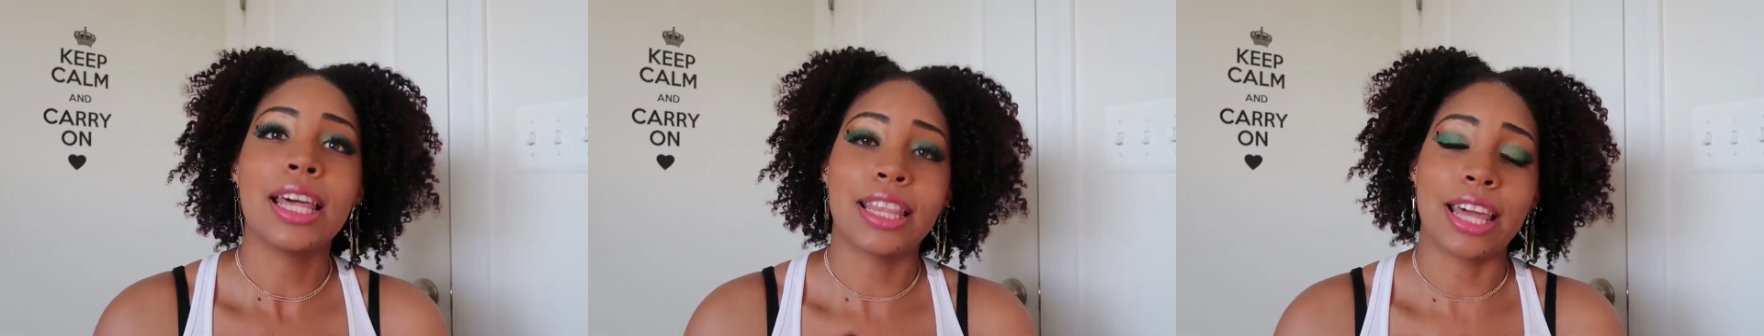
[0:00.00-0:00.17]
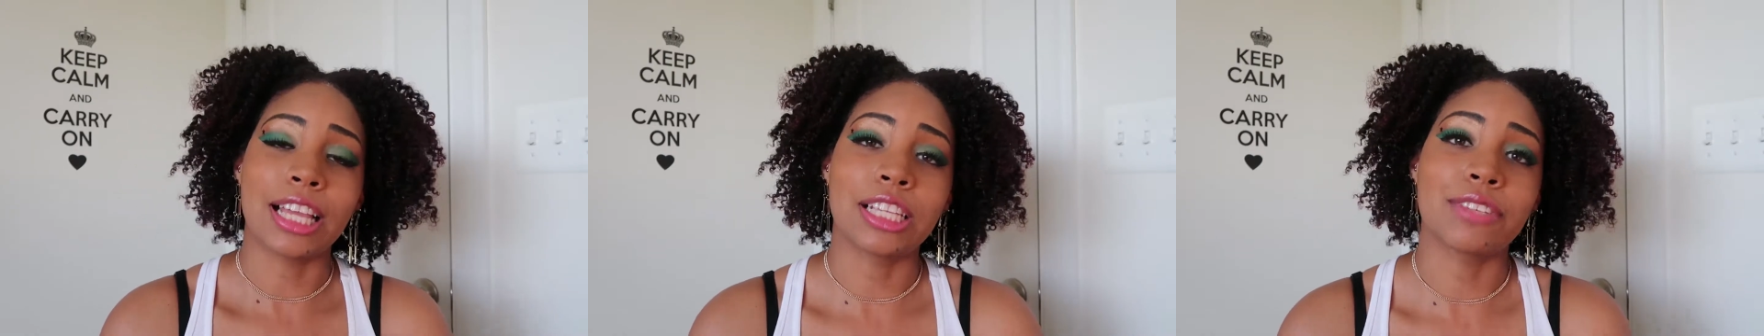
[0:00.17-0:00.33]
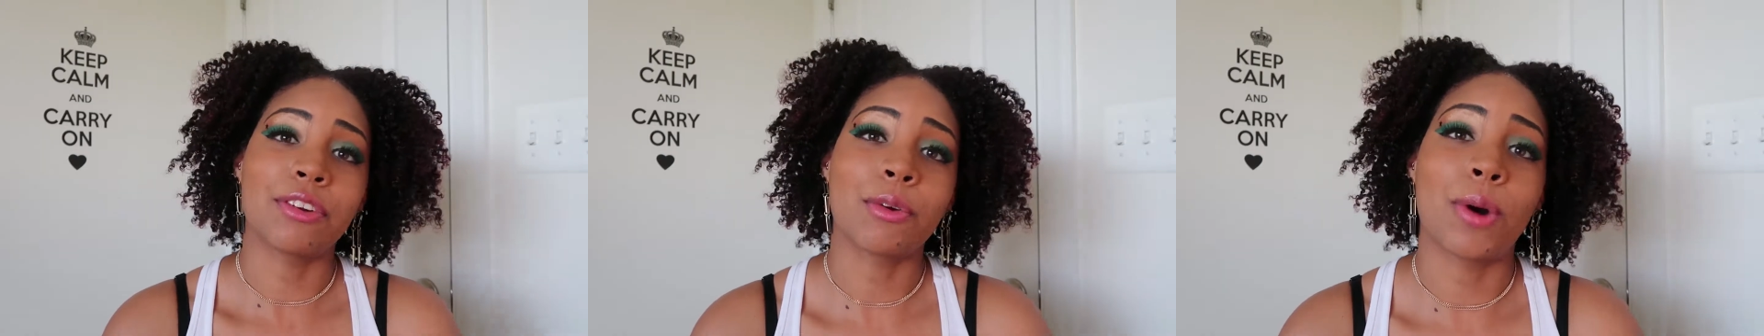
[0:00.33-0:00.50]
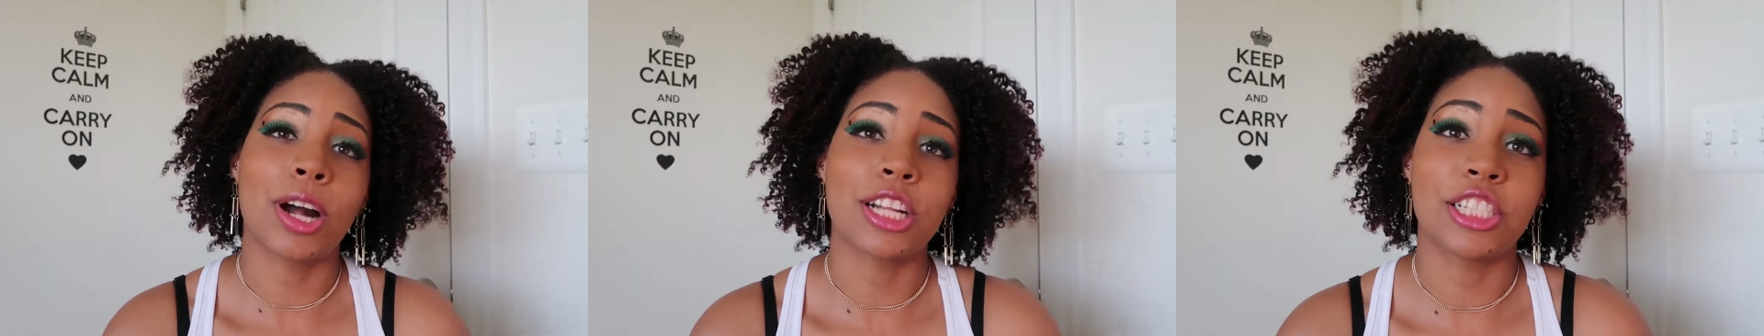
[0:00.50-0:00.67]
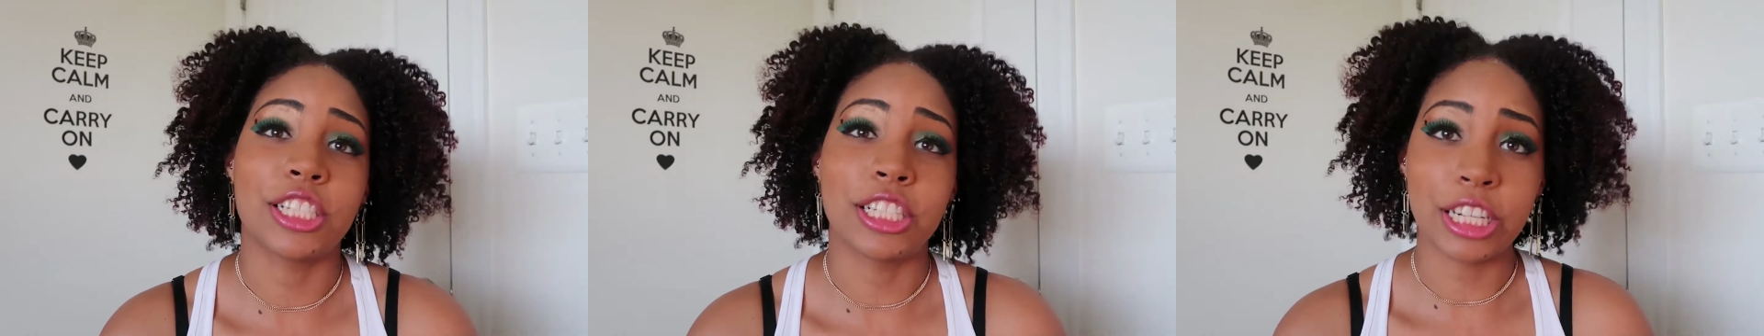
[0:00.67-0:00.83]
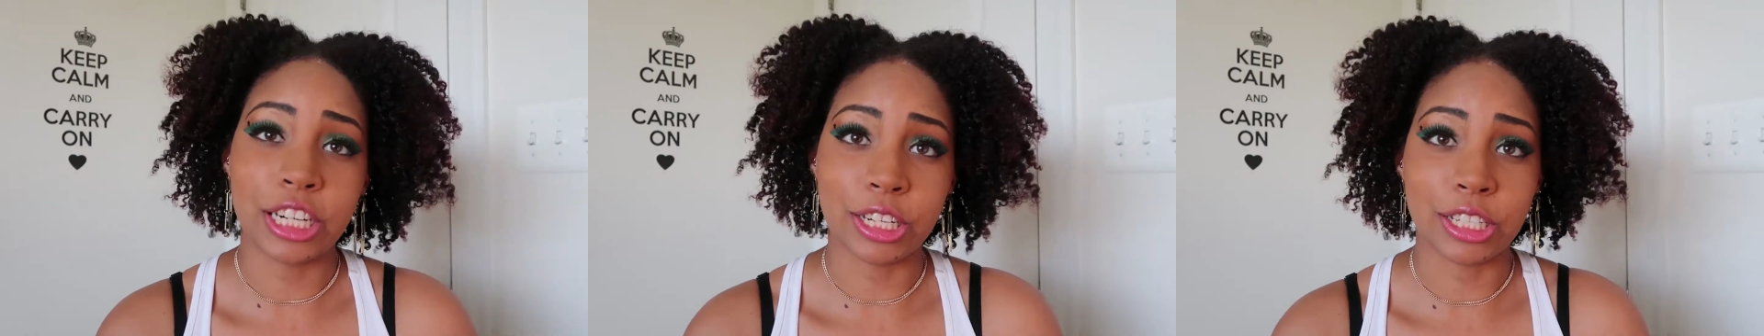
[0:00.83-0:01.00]
Thanks for
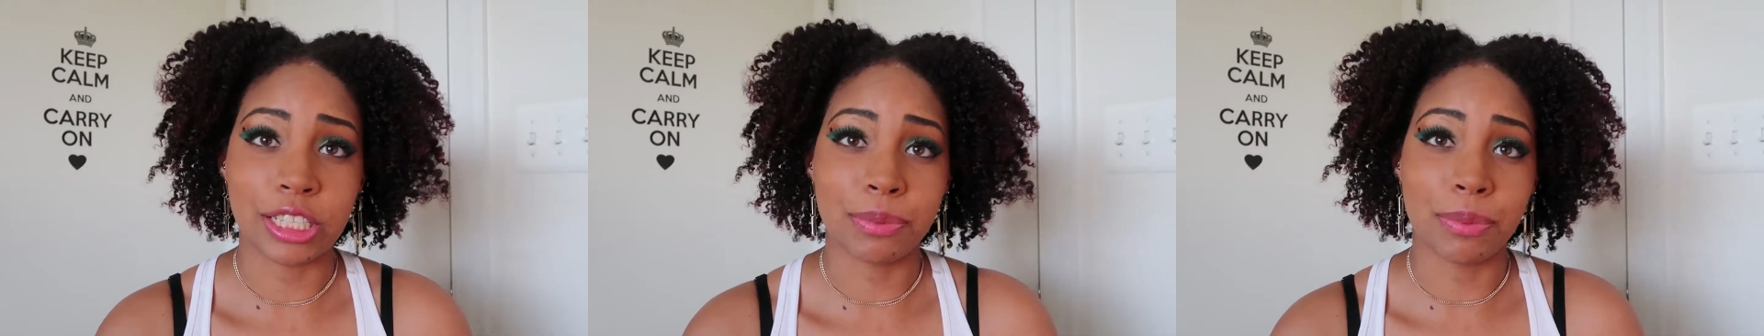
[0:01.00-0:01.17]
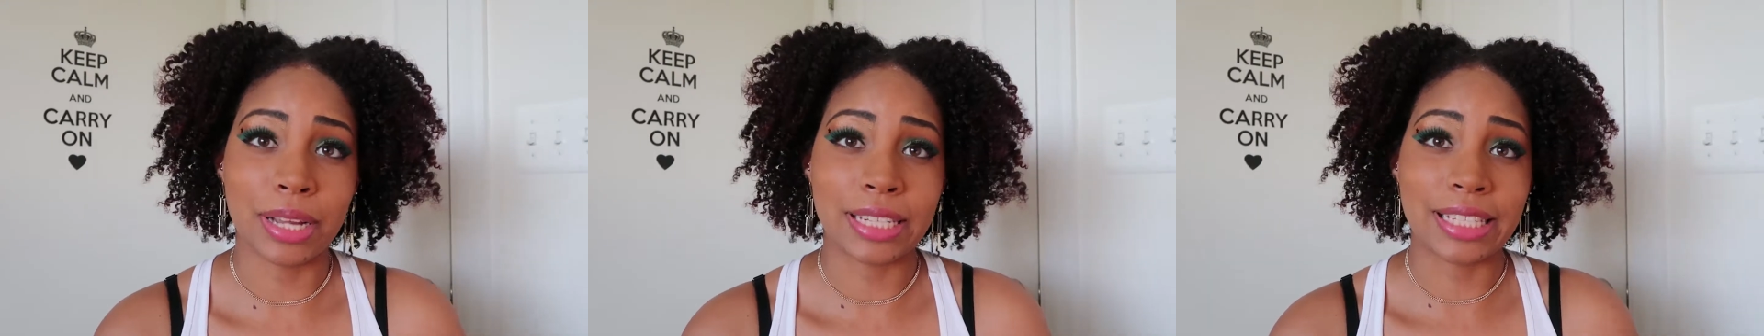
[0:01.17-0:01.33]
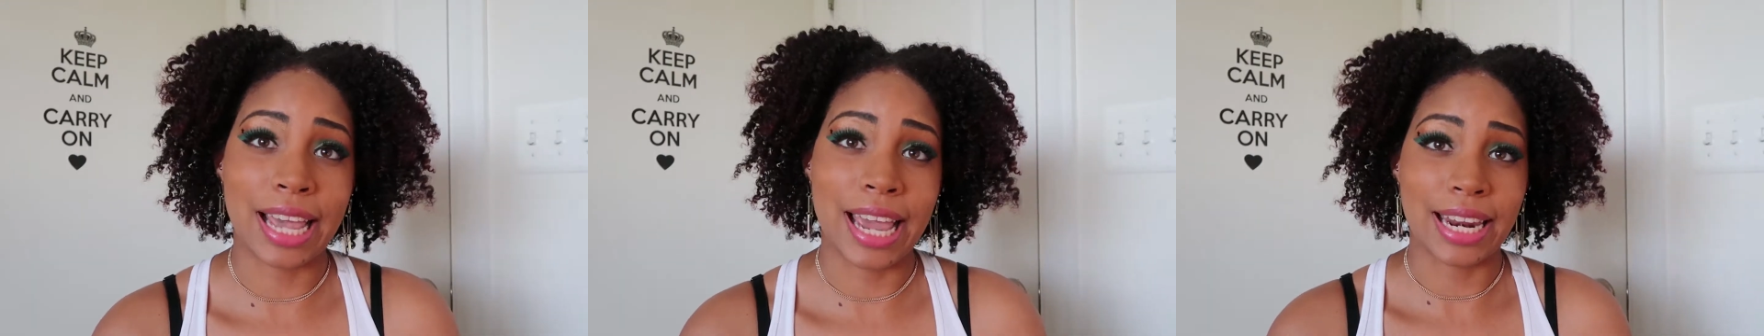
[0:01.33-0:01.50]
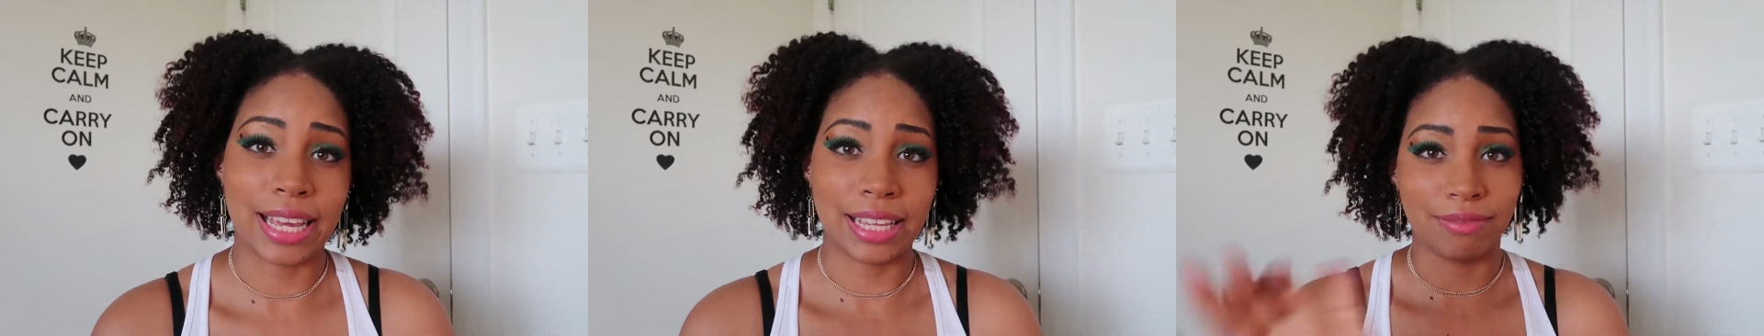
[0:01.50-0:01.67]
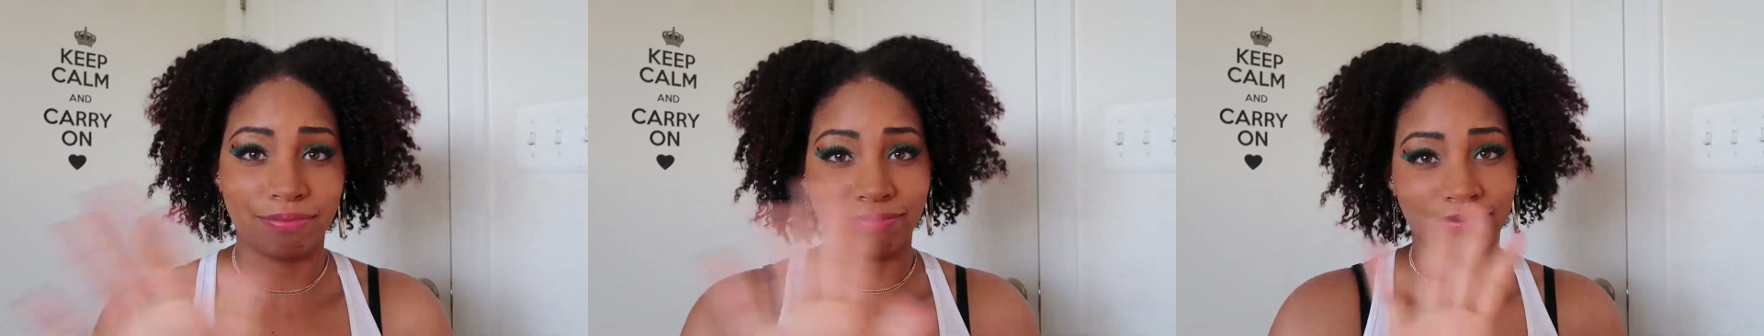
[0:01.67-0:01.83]
watching Curls by Danny.